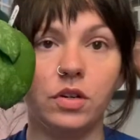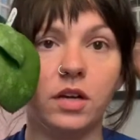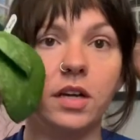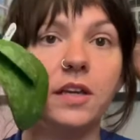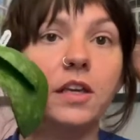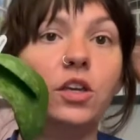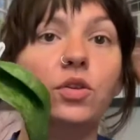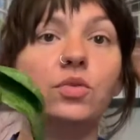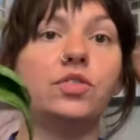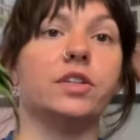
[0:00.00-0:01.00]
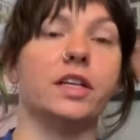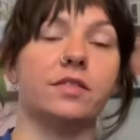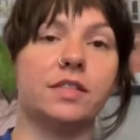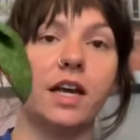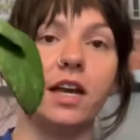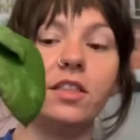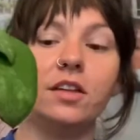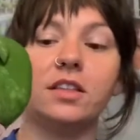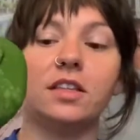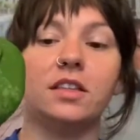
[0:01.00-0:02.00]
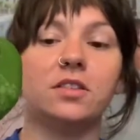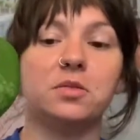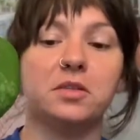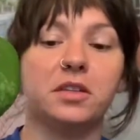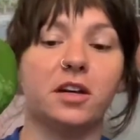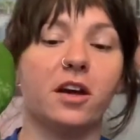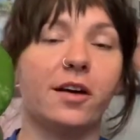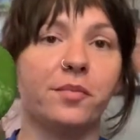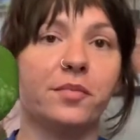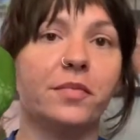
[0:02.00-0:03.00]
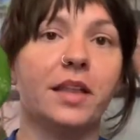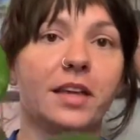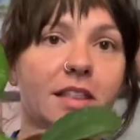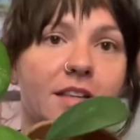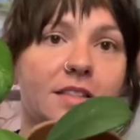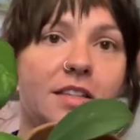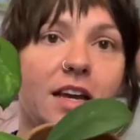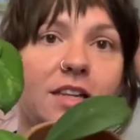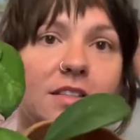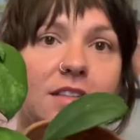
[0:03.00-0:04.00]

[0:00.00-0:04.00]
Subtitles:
huge leaves. I thought that this was gonna come like this size.